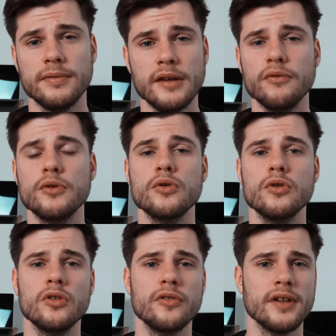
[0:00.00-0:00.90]

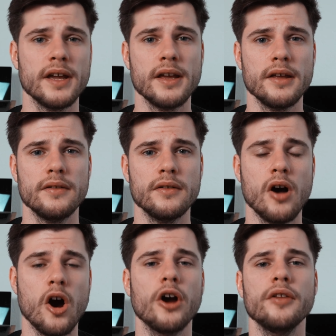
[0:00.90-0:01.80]
difficult and
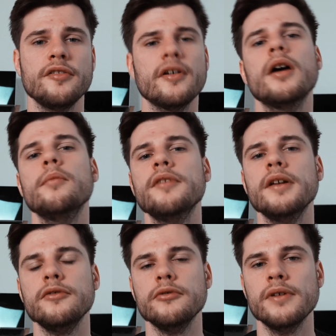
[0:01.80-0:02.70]
hard times
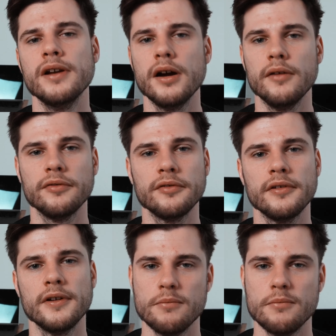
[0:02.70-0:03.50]
into their lives.